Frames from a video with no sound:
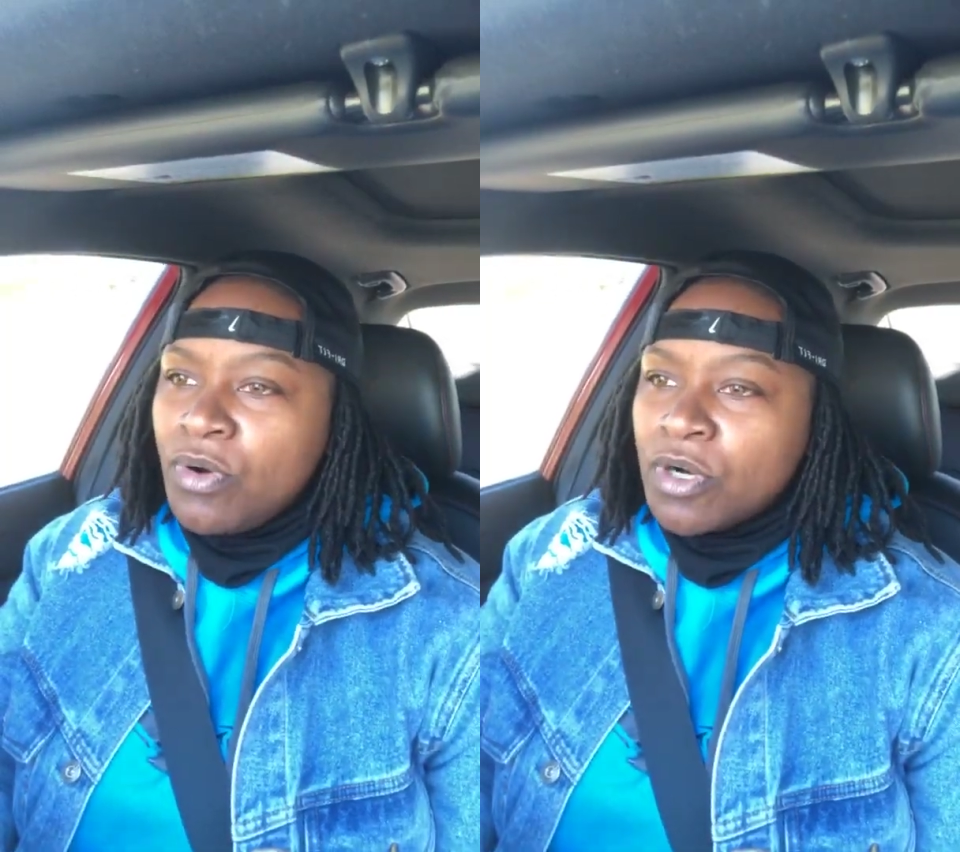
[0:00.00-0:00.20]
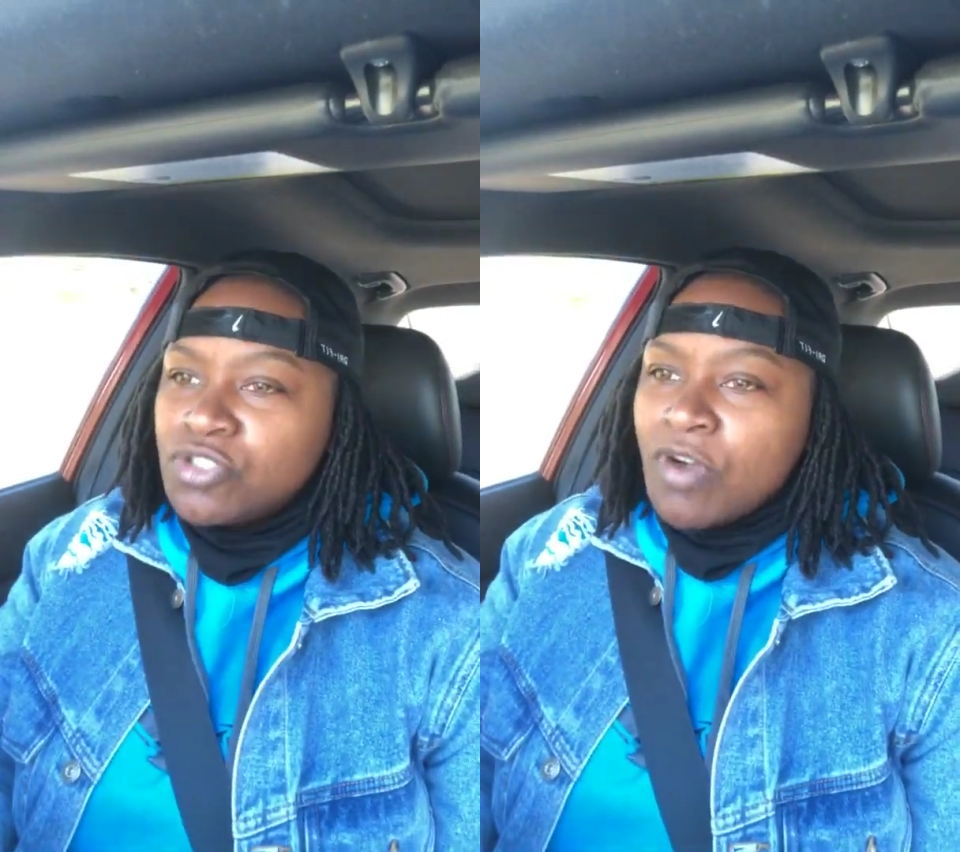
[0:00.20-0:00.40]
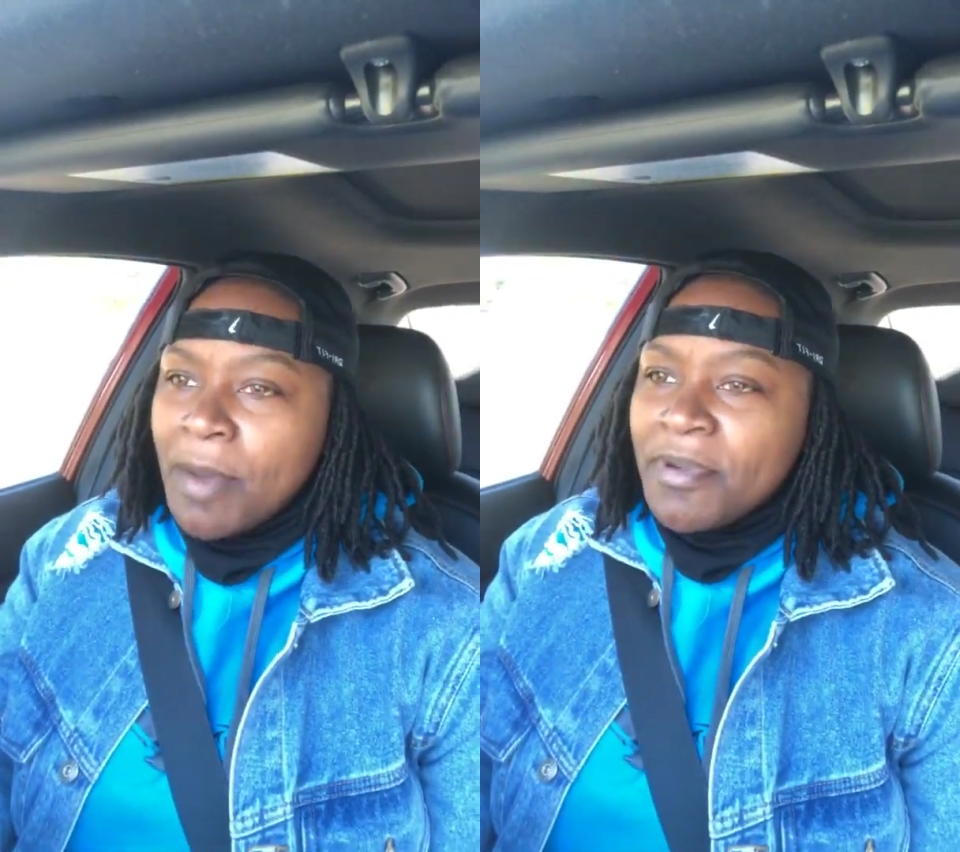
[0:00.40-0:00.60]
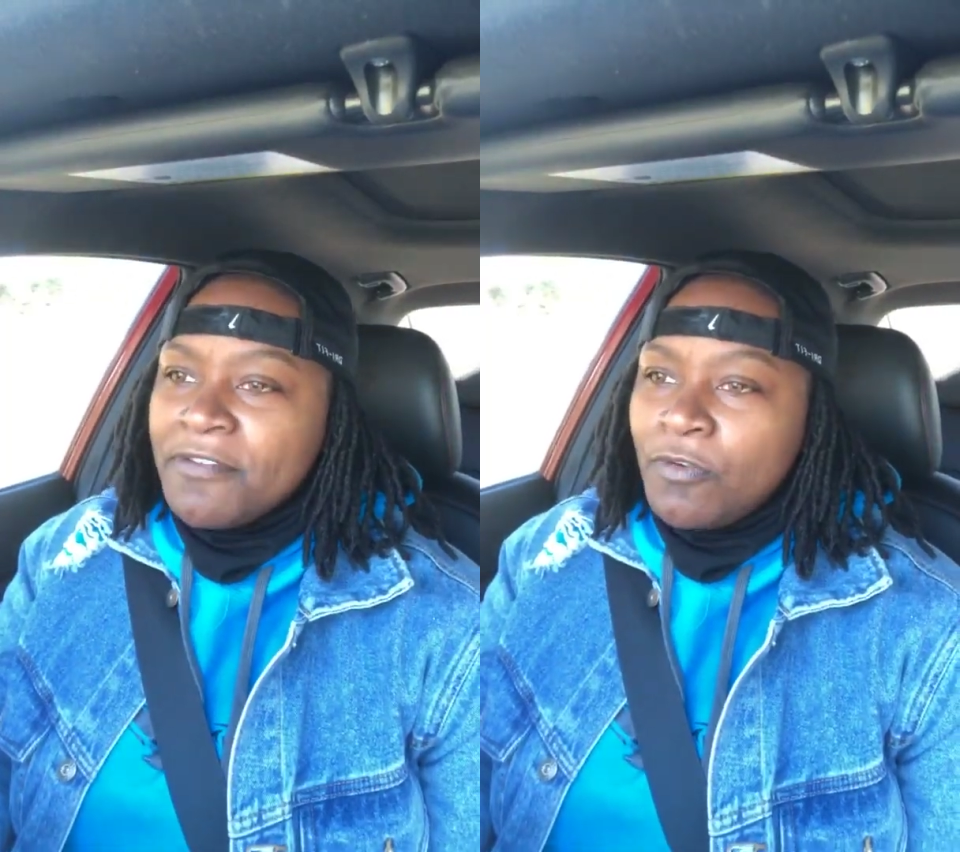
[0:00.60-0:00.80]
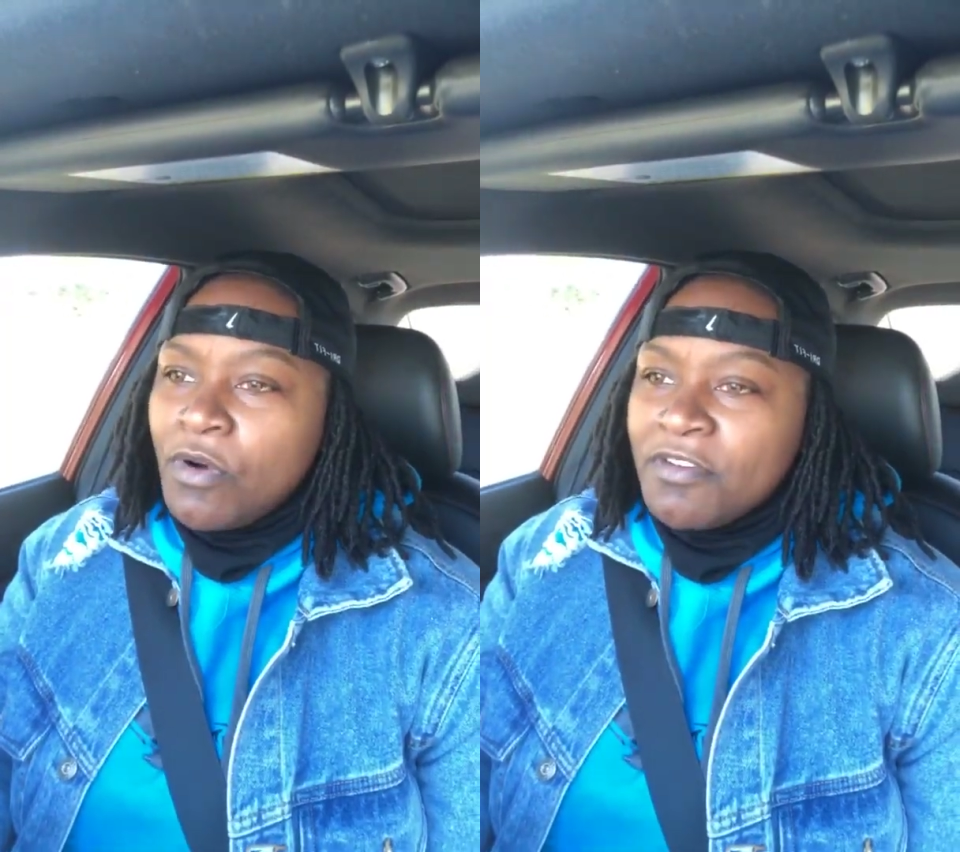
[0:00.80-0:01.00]
who are
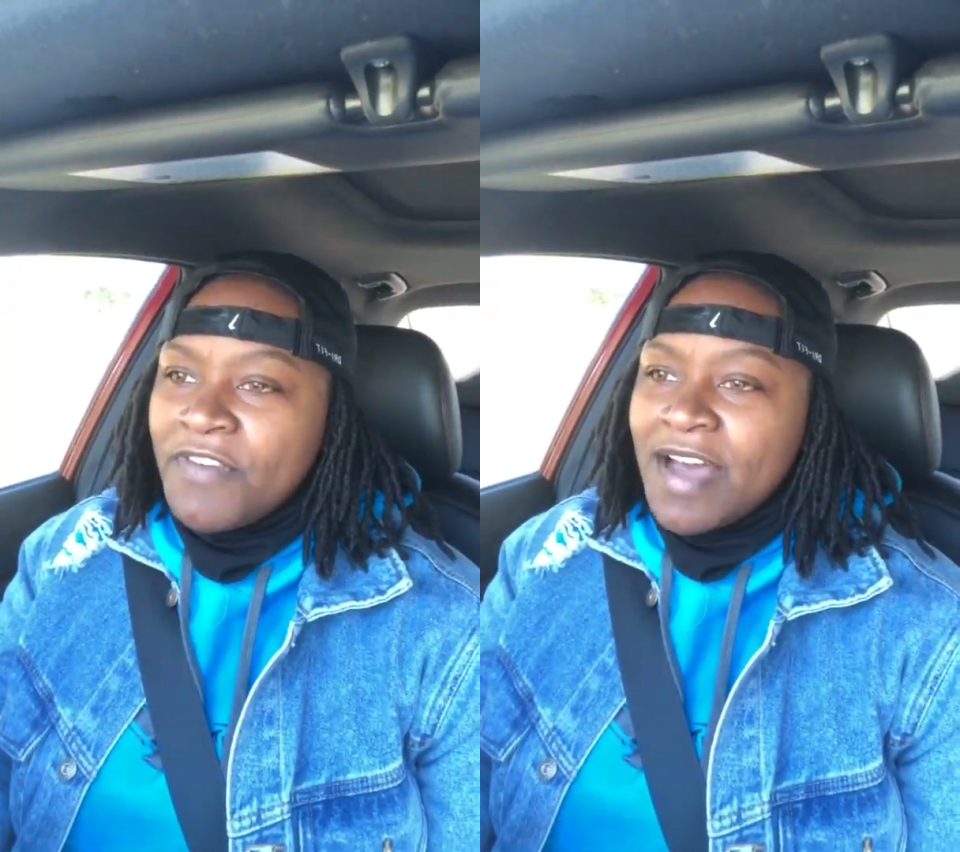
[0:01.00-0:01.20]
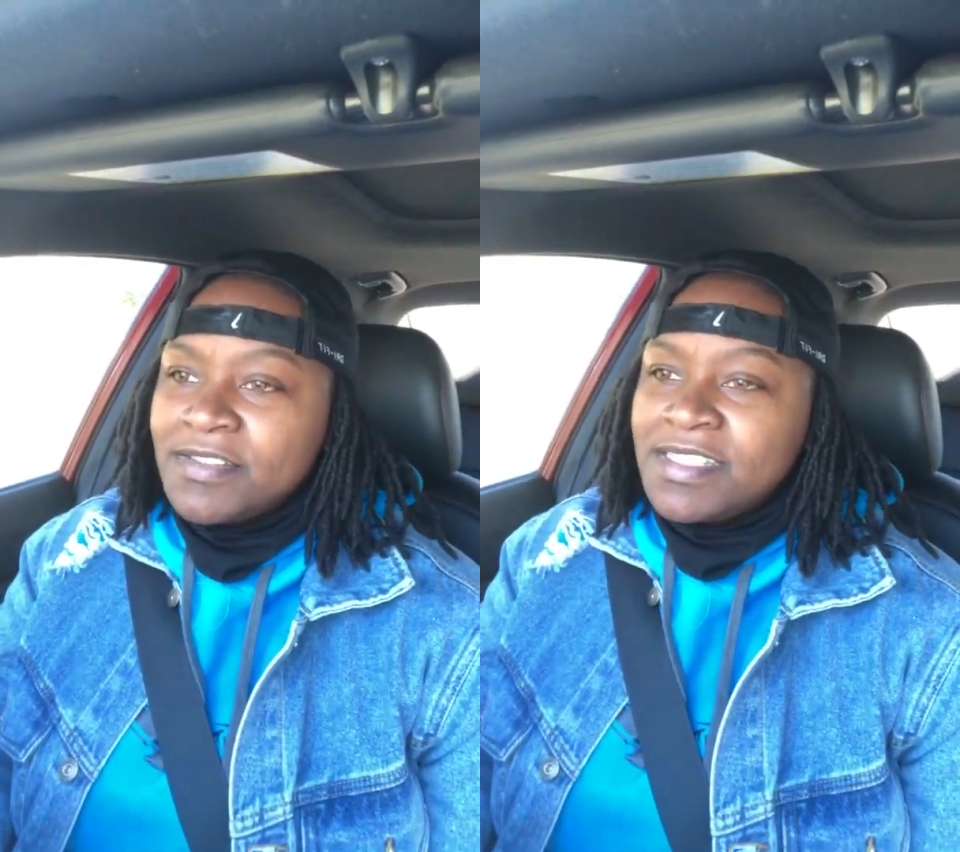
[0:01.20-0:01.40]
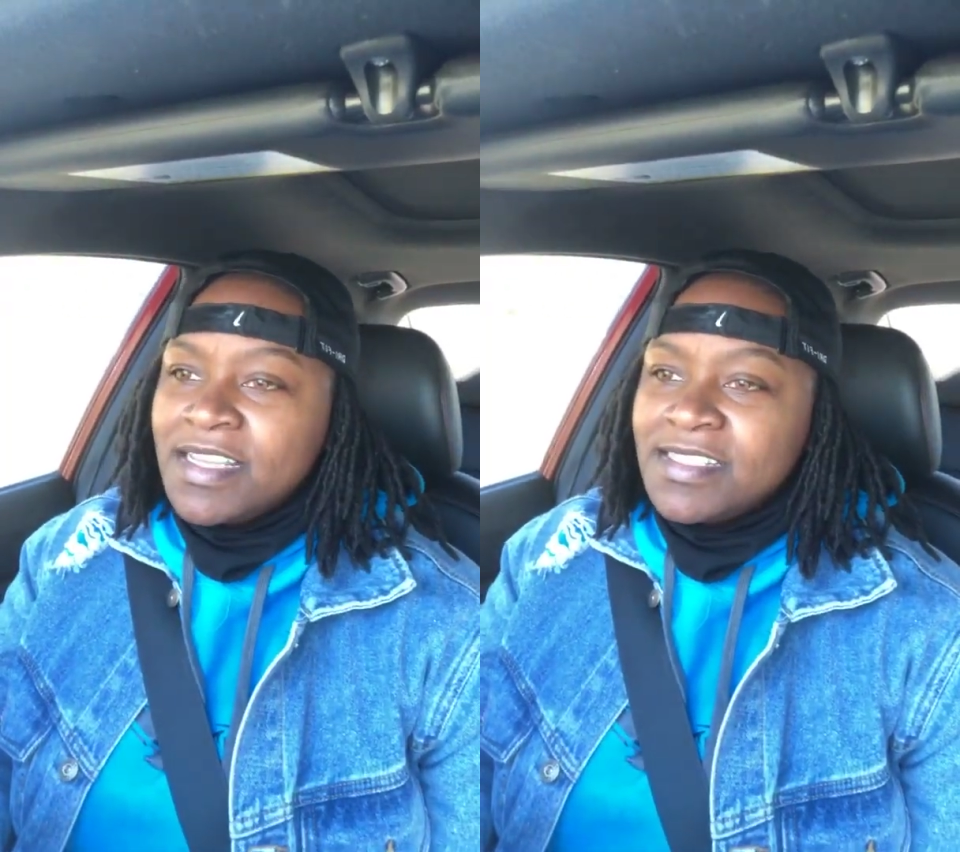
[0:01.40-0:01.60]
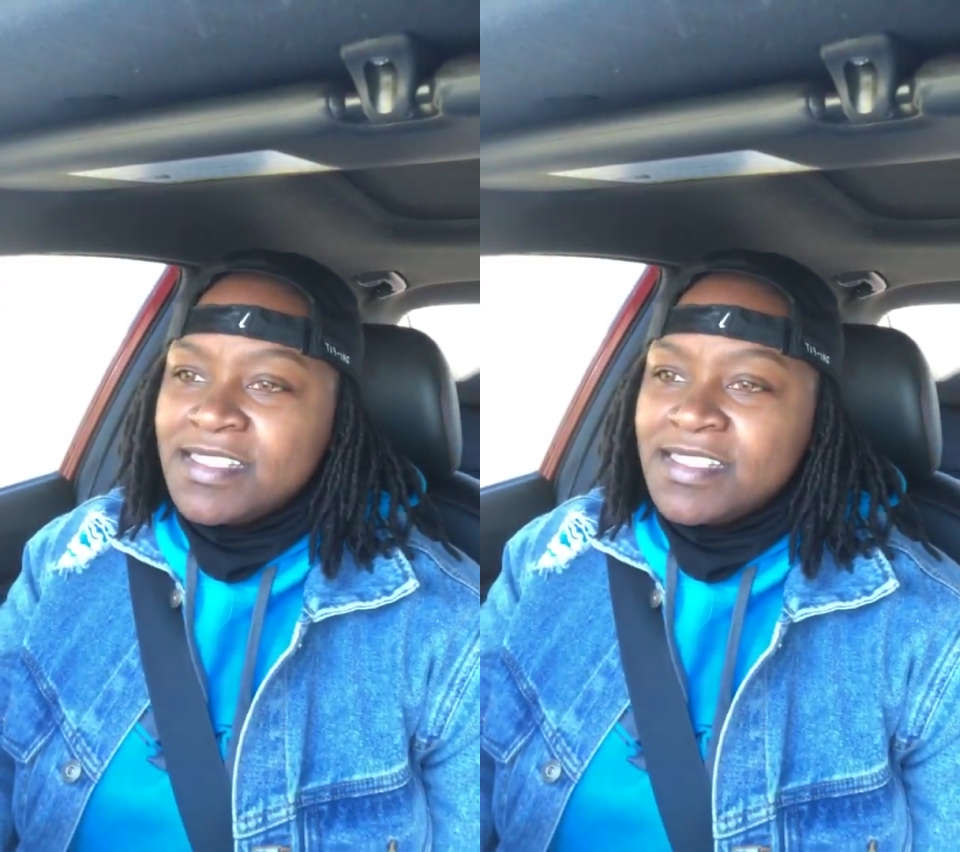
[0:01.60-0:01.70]
dropping $400, $500, $600,